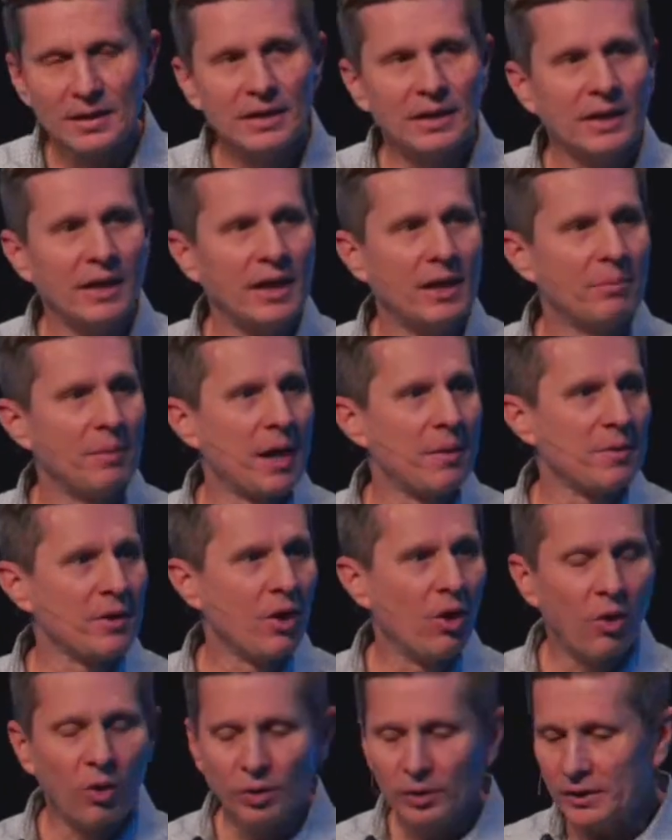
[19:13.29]
And it might be
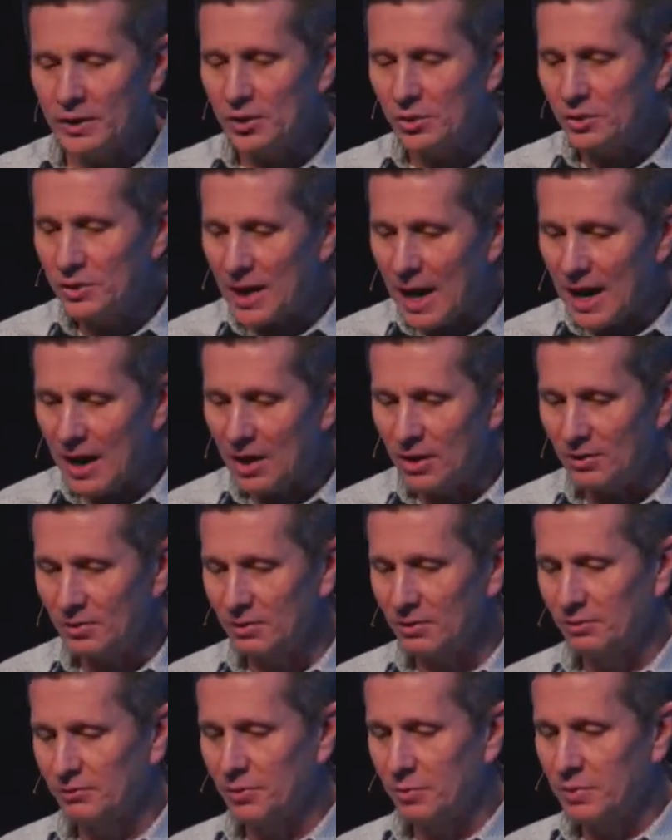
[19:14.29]
holding you
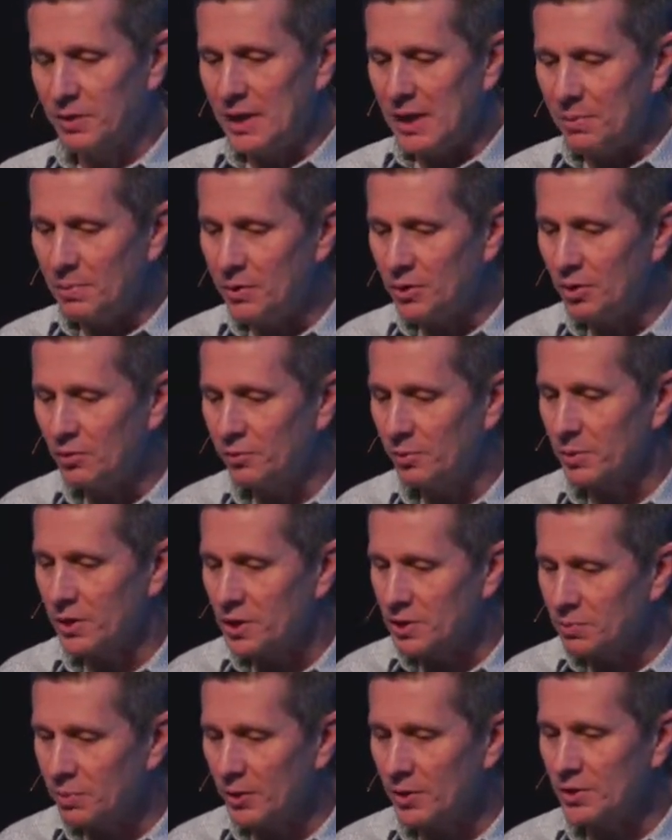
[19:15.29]
down from keeping you from
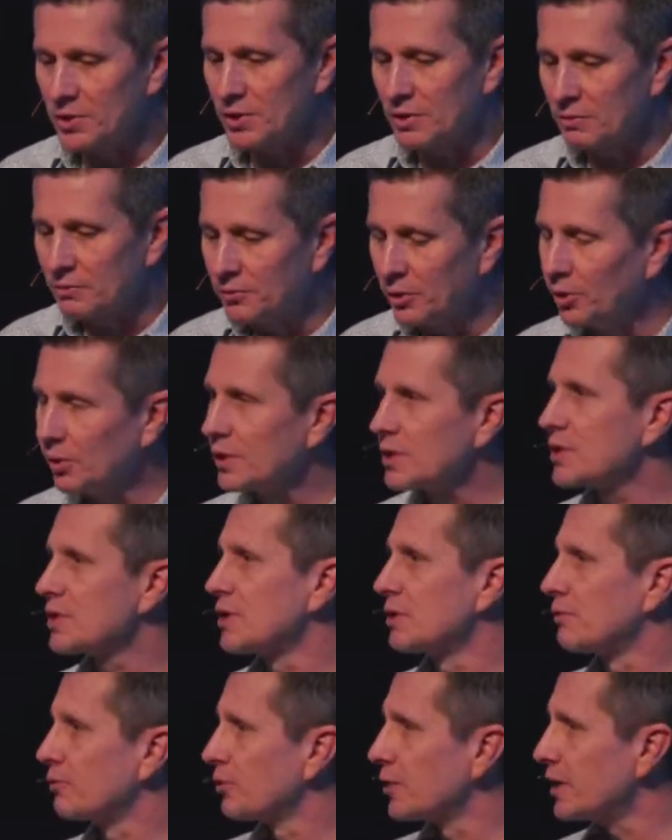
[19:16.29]
experiencing the fullness and
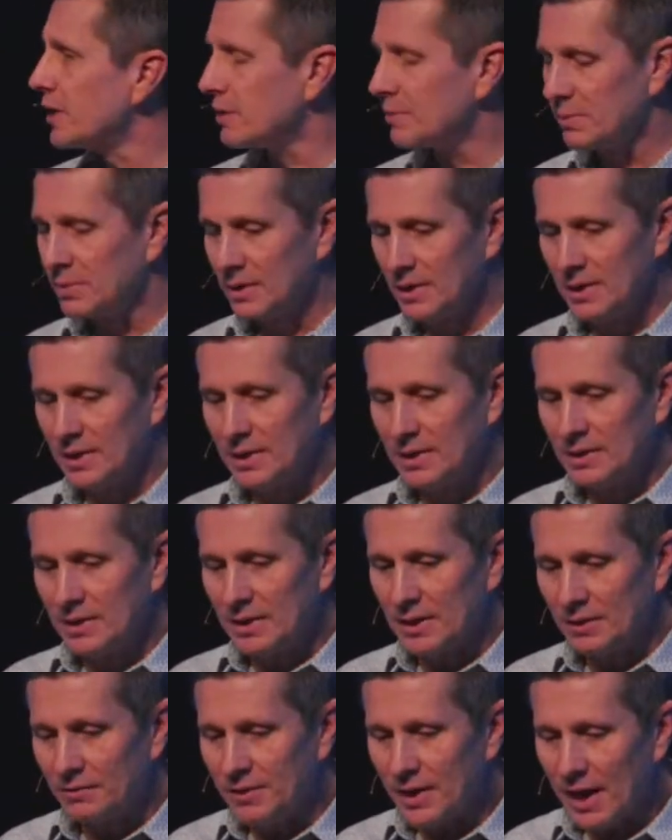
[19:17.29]
the freedom
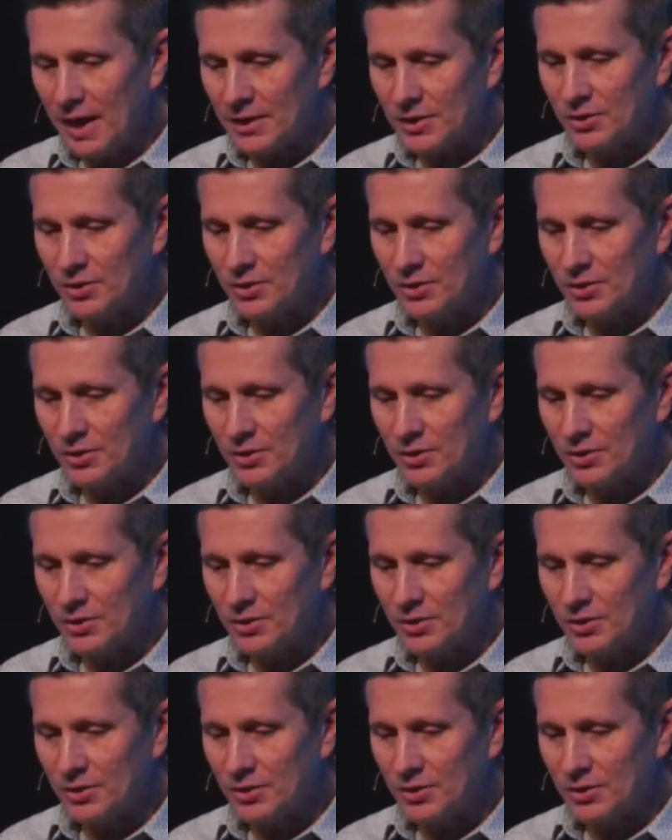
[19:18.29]
of God's